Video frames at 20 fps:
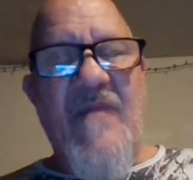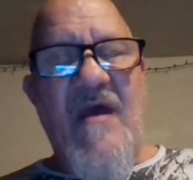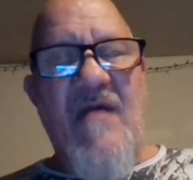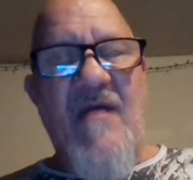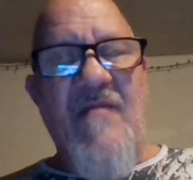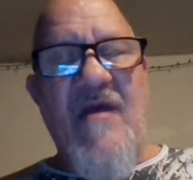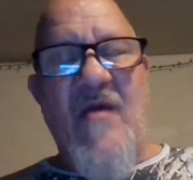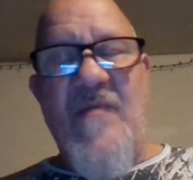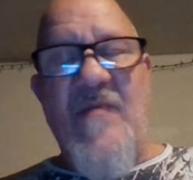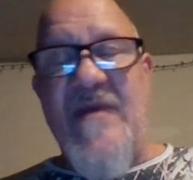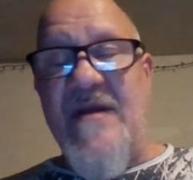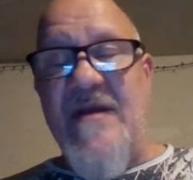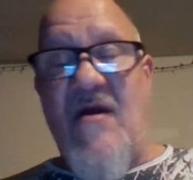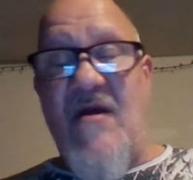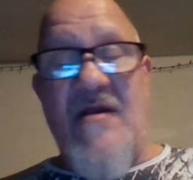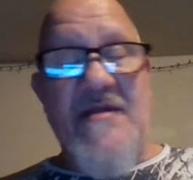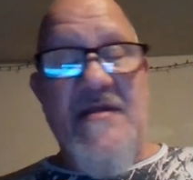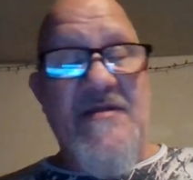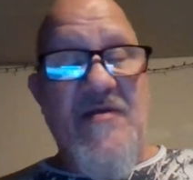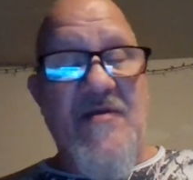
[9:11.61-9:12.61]
helping
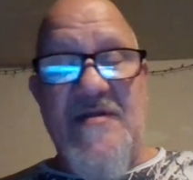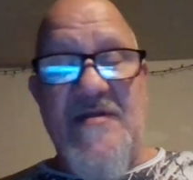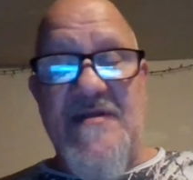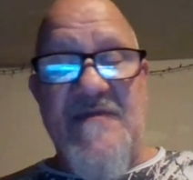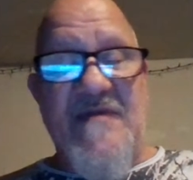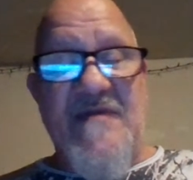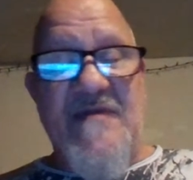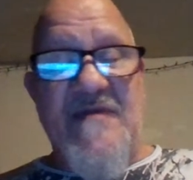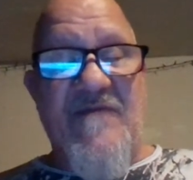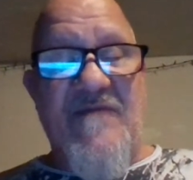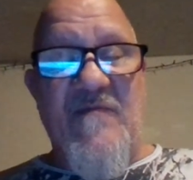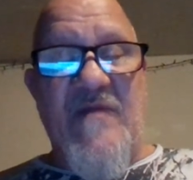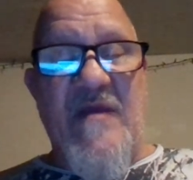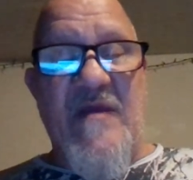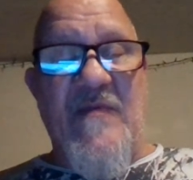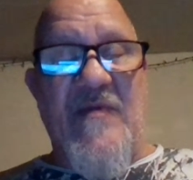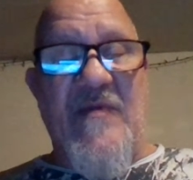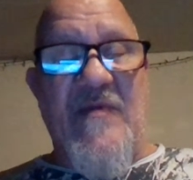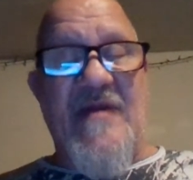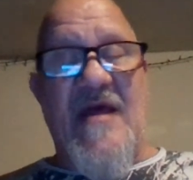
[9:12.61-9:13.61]
all sorts of different
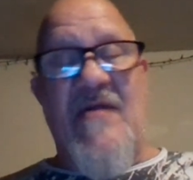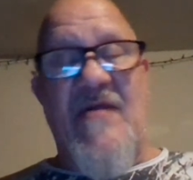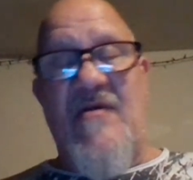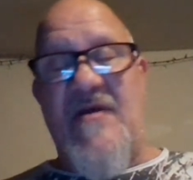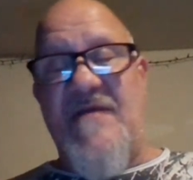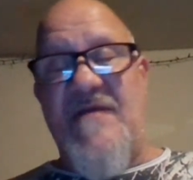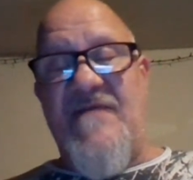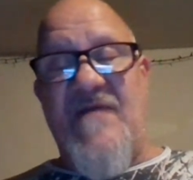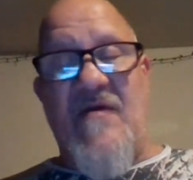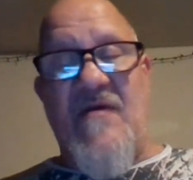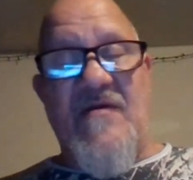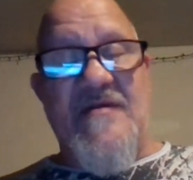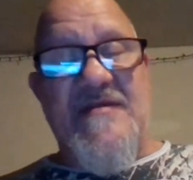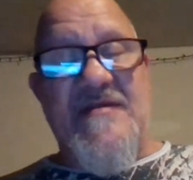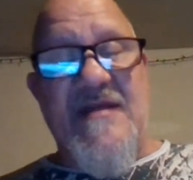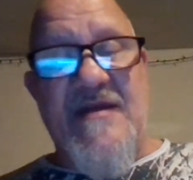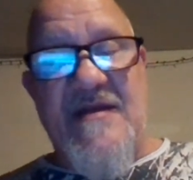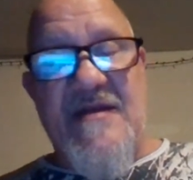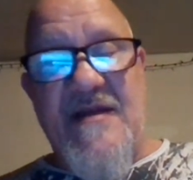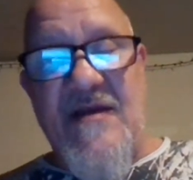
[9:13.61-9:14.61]
people, not only folks
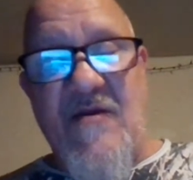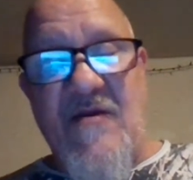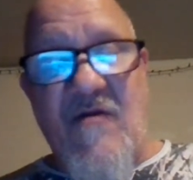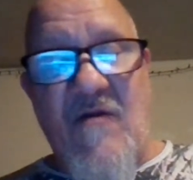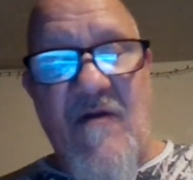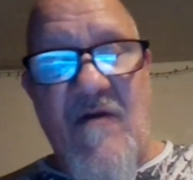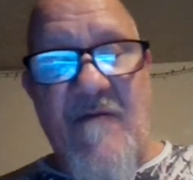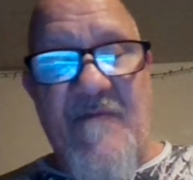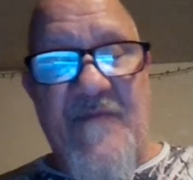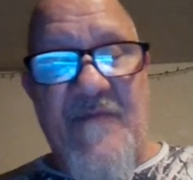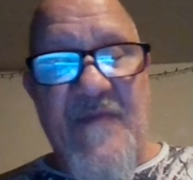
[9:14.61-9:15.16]
that, are